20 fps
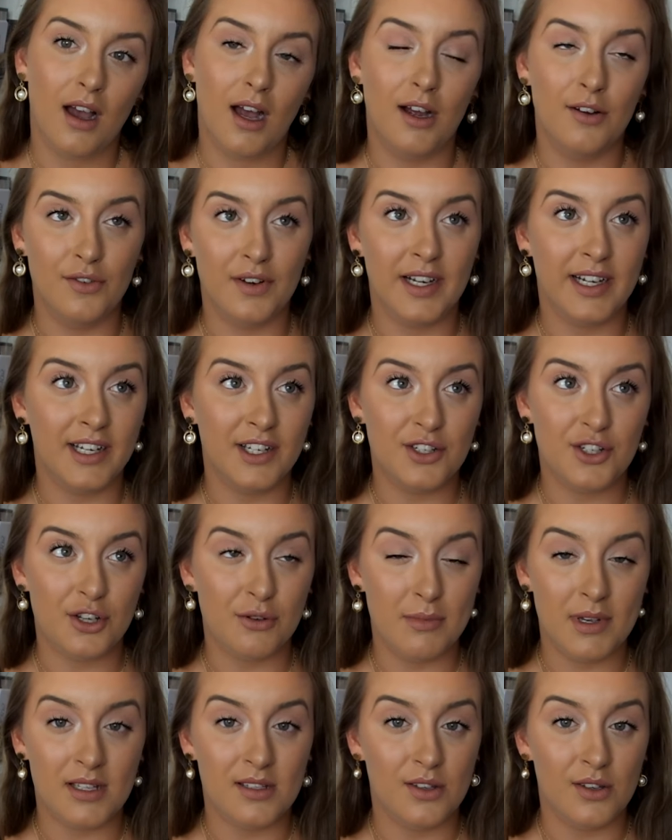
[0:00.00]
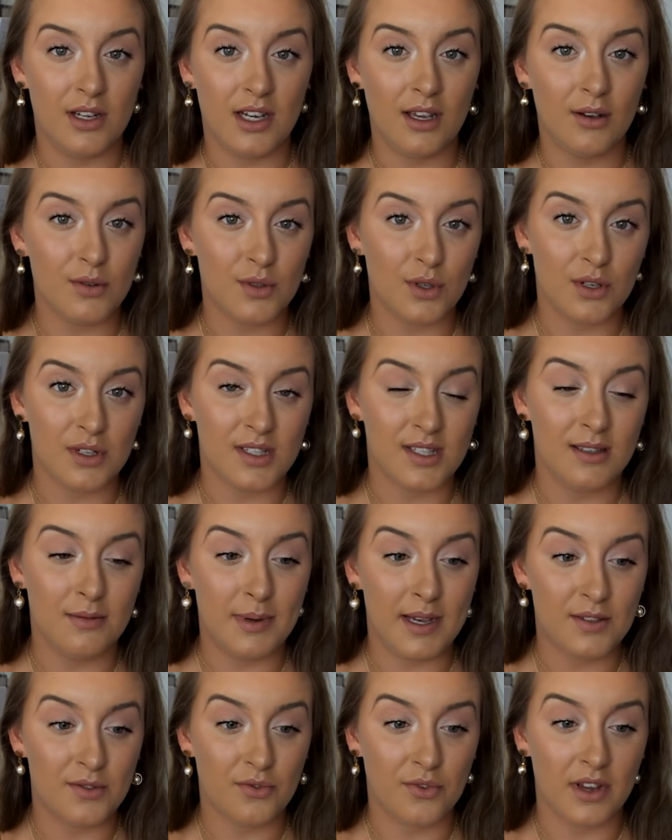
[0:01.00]
I really do miss uni. It was honestly the
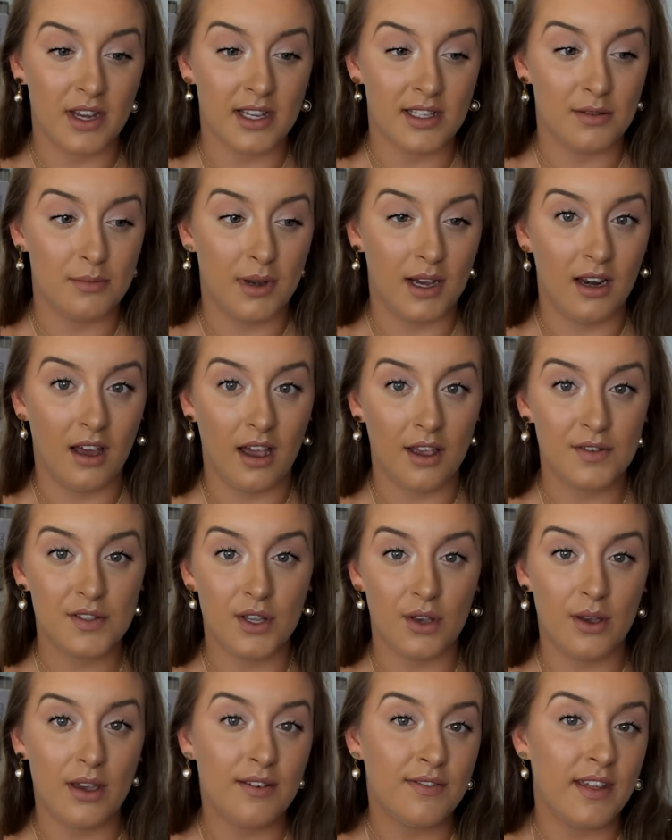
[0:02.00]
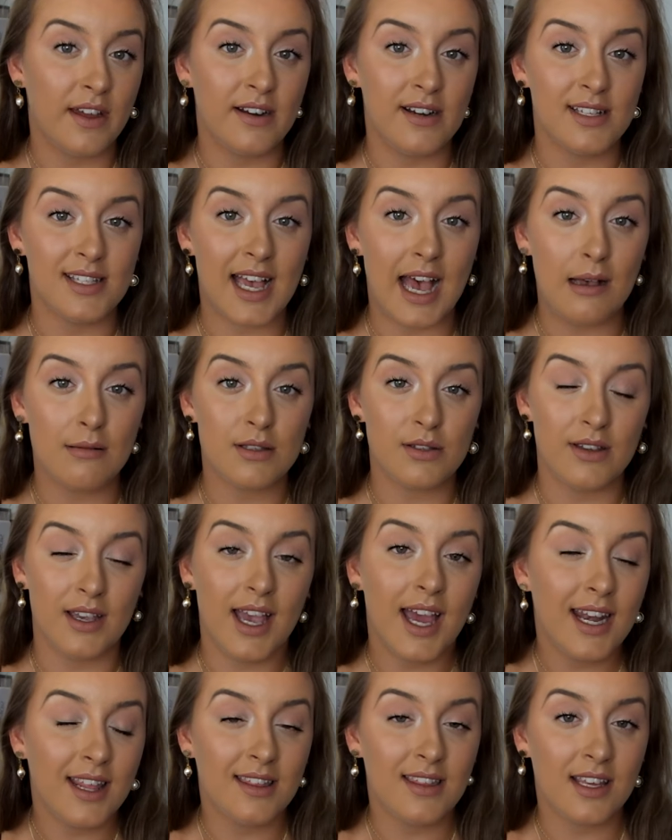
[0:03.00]
best 3 years of my life. So if there is
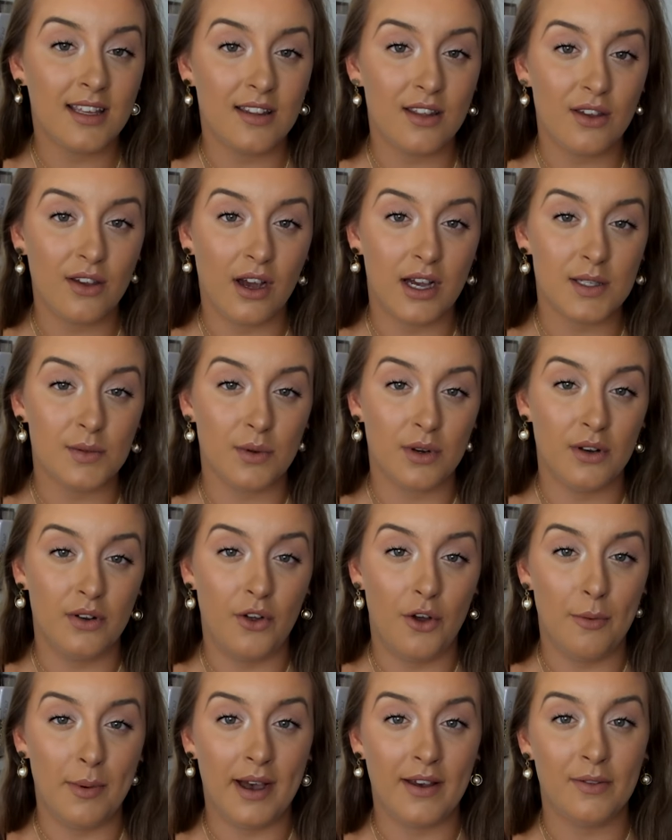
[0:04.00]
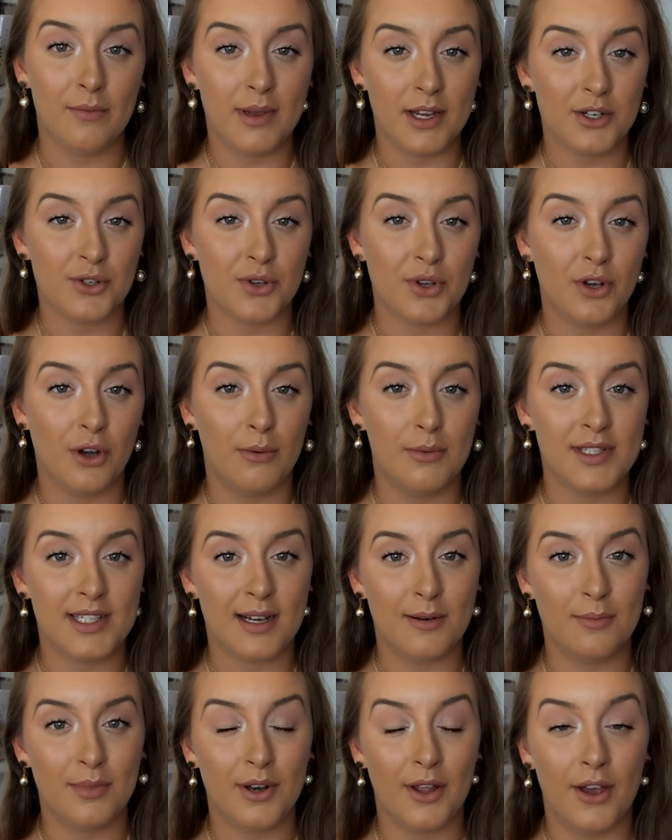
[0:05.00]
absolutely anything that you guys want to know about, then make sure you comment
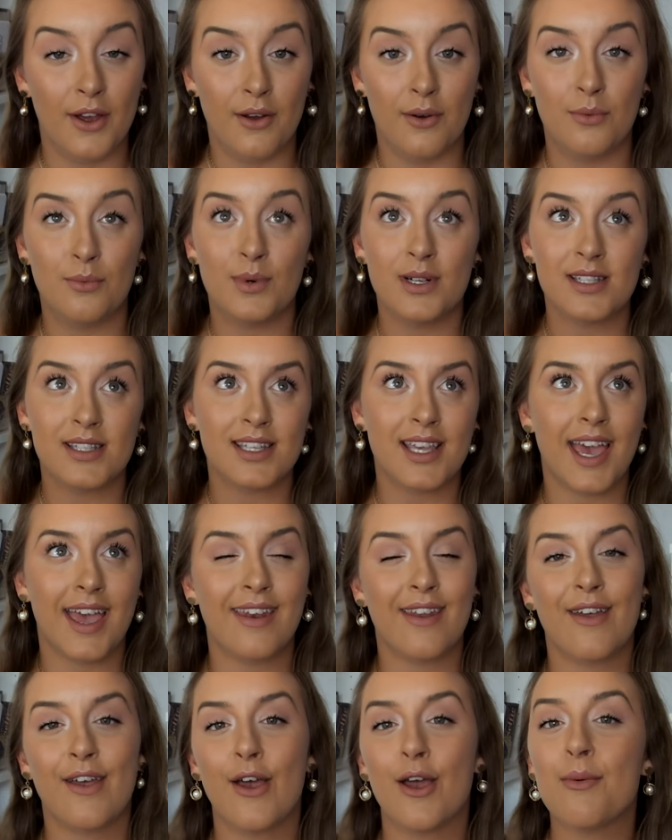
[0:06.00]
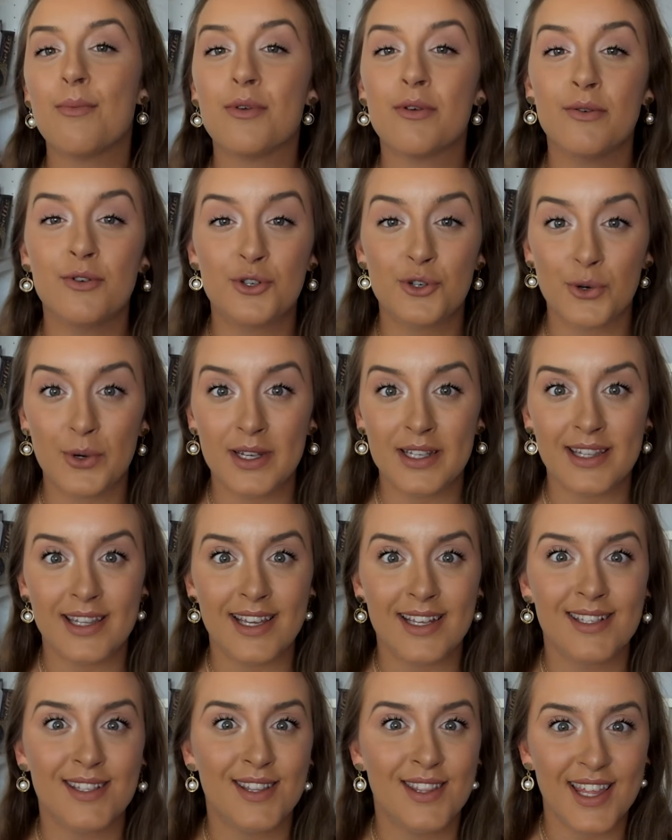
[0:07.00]
down below. And once again, I hope you enjoyed
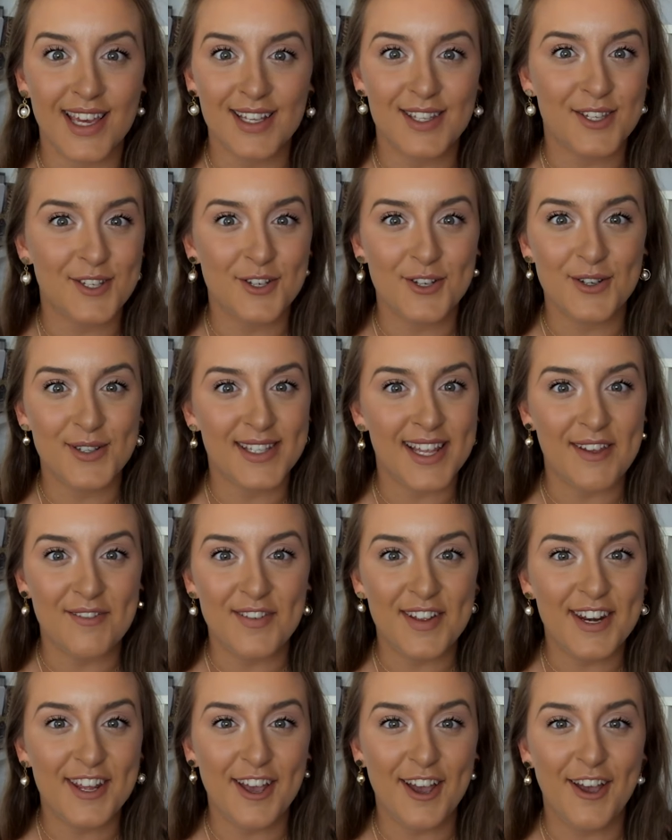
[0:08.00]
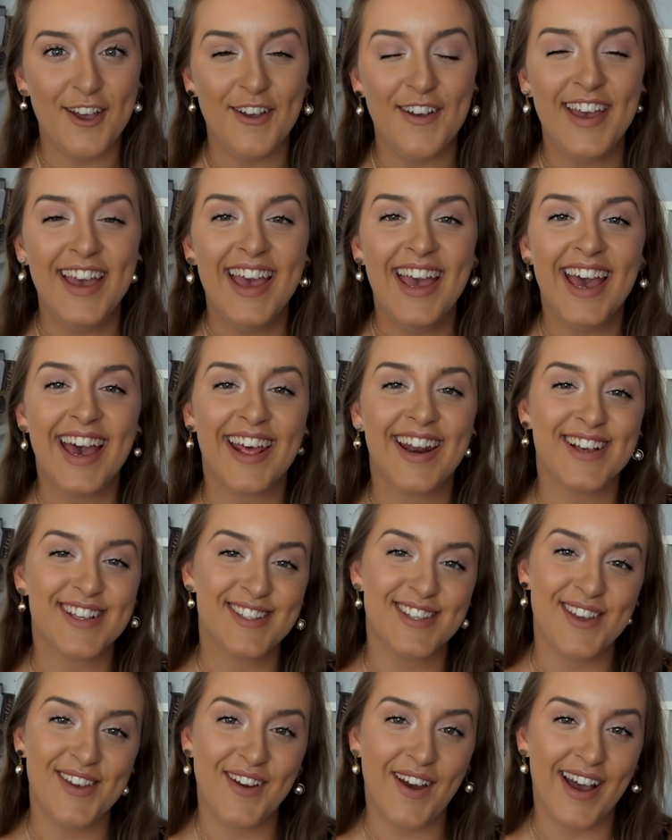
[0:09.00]
this Theatre Tuesday video, and I'll
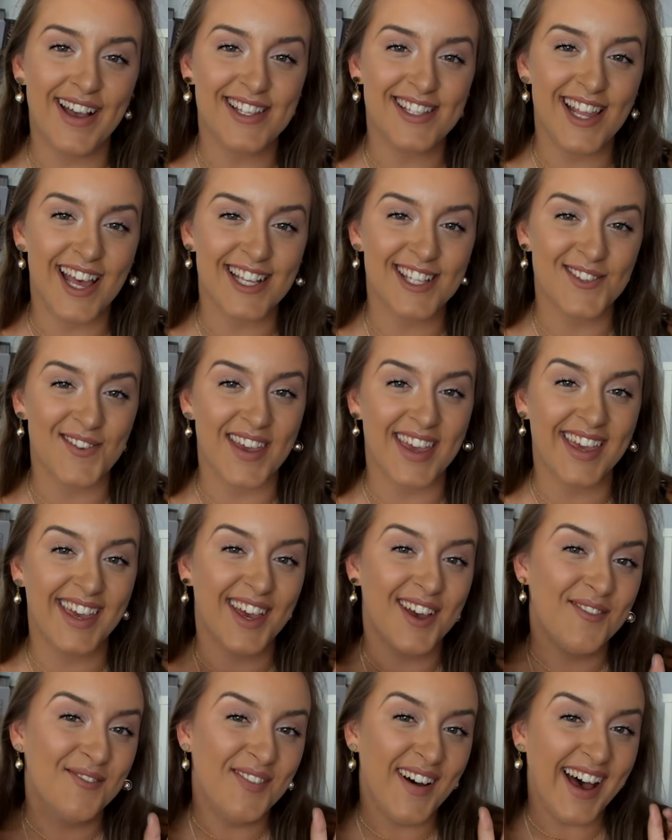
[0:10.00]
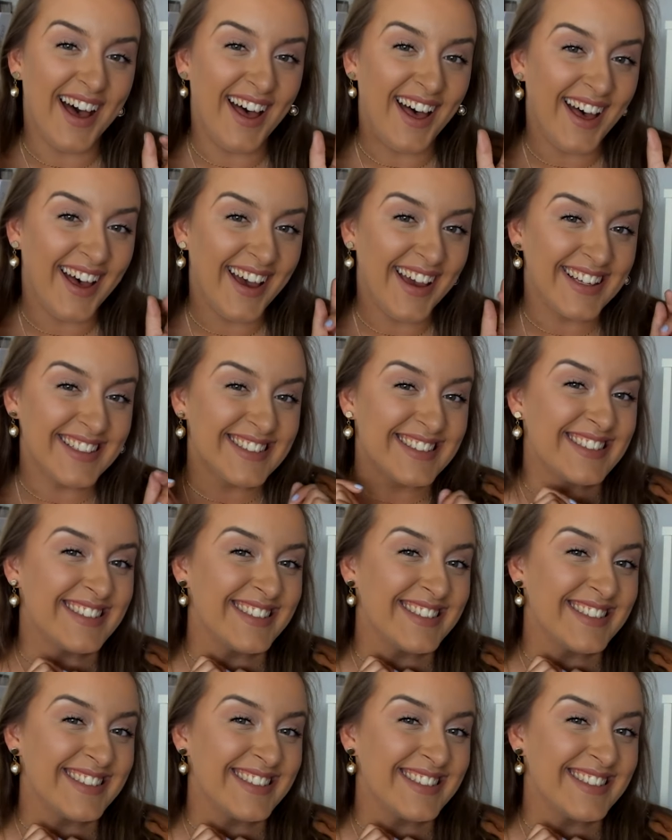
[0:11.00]
see you guys next week. Bye.